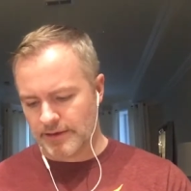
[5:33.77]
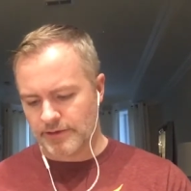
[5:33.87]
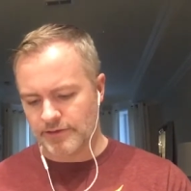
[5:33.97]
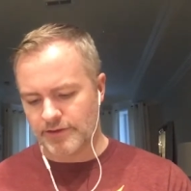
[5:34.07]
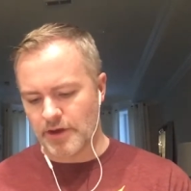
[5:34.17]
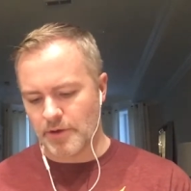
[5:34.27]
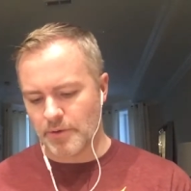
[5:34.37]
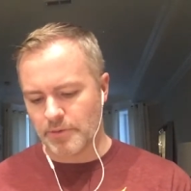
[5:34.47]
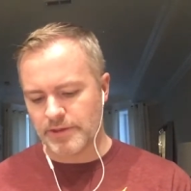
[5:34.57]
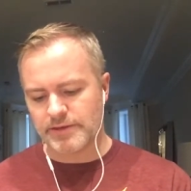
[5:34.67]

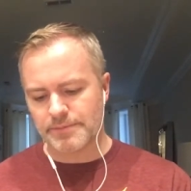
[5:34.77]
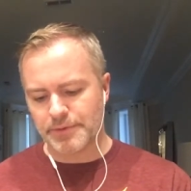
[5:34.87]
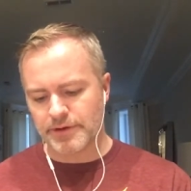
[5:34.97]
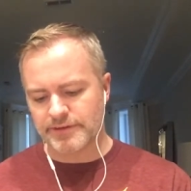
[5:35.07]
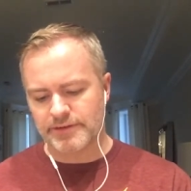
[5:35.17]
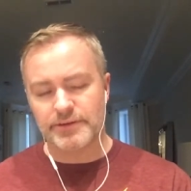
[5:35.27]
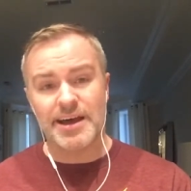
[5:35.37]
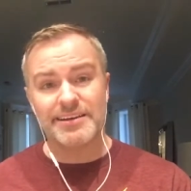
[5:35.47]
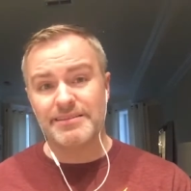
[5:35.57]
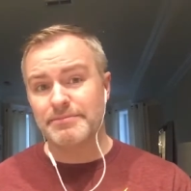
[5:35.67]
So these are books. They're
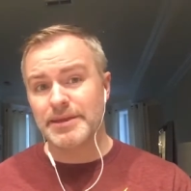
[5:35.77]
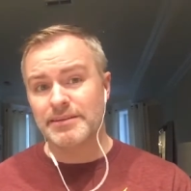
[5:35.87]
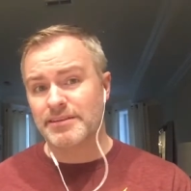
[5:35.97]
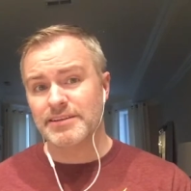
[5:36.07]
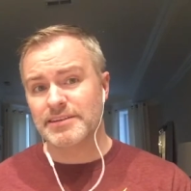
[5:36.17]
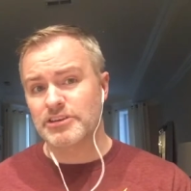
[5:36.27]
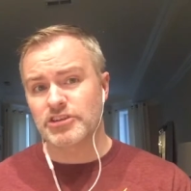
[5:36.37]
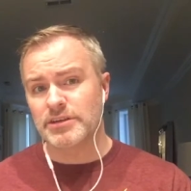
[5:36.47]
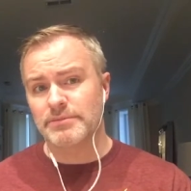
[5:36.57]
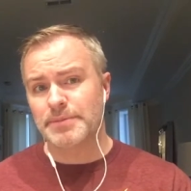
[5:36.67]
not in mint
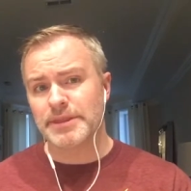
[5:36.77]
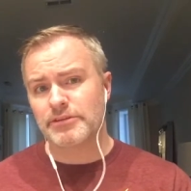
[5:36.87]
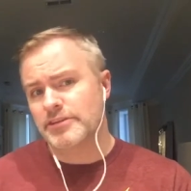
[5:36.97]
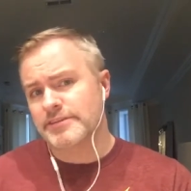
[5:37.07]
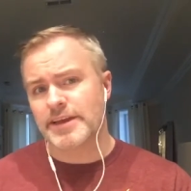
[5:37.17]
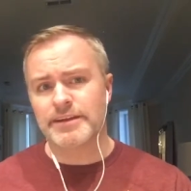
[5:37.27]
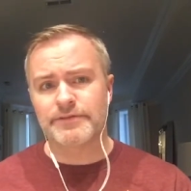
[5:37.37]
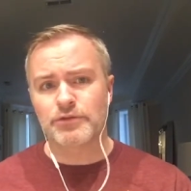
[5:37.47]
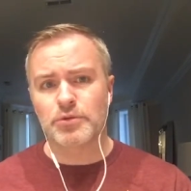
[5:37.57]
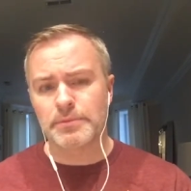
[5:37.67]
condition, but they're just kind
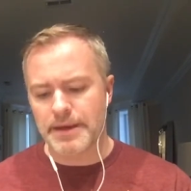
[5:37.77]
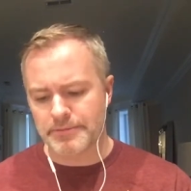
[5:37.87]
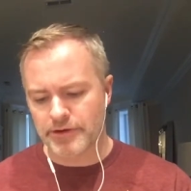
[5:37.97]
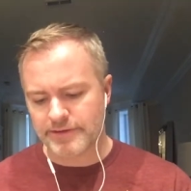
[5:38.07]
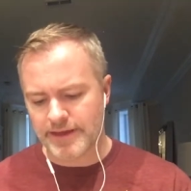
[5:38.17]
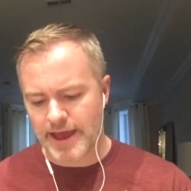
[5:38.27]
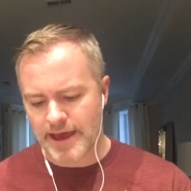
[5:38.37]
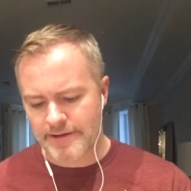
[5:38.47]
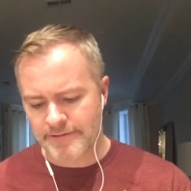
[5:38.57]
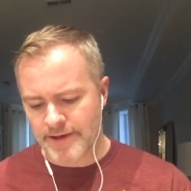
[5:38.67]
of cool memories to
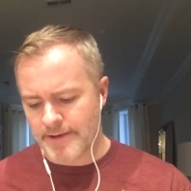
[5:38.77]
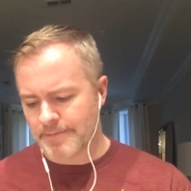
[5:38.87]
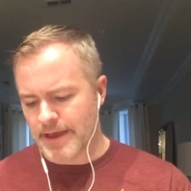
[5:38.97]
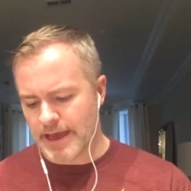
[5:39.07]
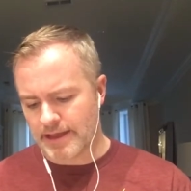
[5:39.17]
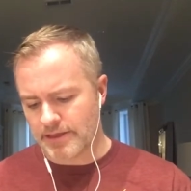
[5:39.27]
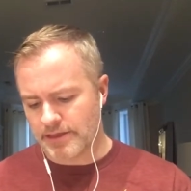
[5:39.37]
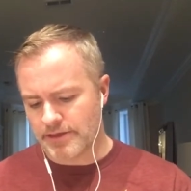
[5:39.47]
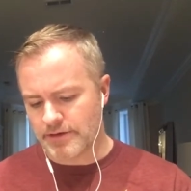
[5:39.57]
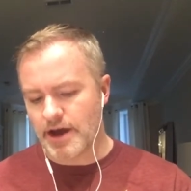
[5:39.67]
have,
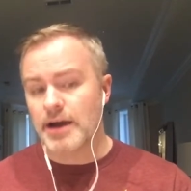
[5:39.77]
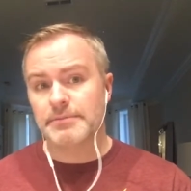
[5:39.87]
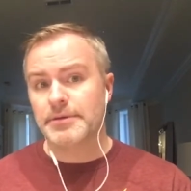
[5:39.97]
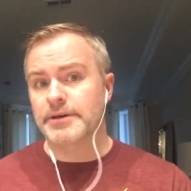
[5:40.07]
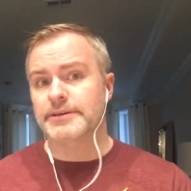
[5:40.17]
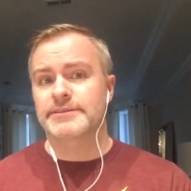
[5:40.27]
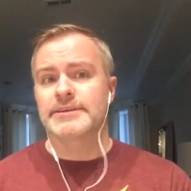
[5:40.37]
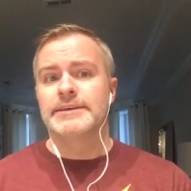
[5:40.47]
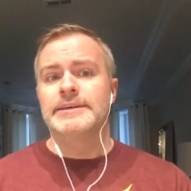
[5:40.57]
and they're hot books.